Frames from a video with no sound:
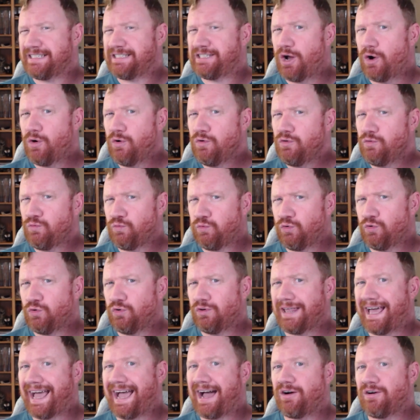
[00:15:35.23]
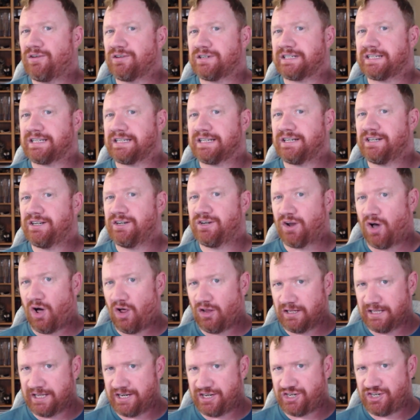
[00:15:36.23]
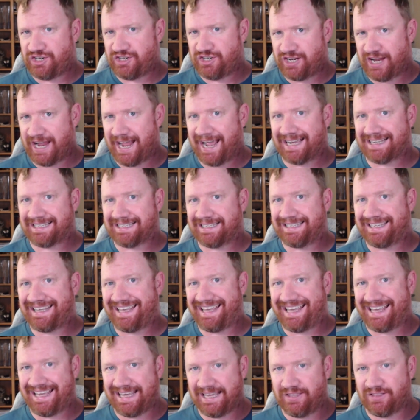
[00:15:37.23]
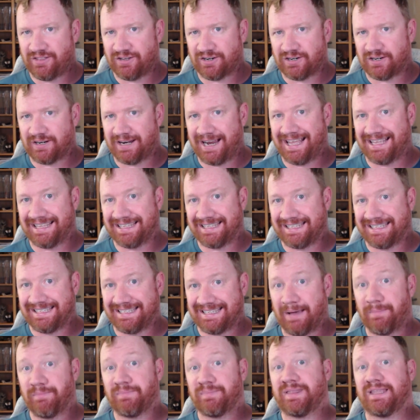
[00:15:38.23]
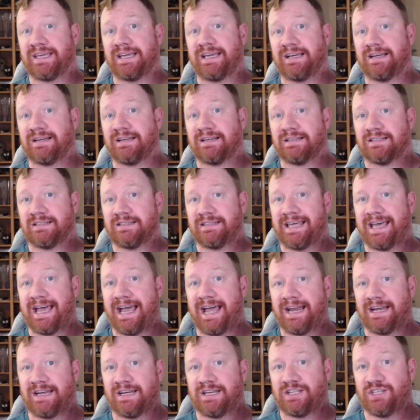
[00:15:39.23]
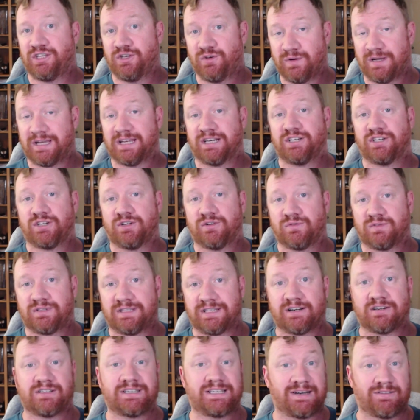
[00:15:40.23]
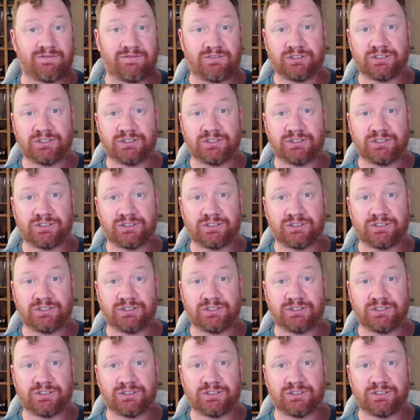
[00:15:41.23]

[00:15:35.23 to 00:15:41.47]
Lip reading: Don't rule out knowledge checks either as something that you can do. There are several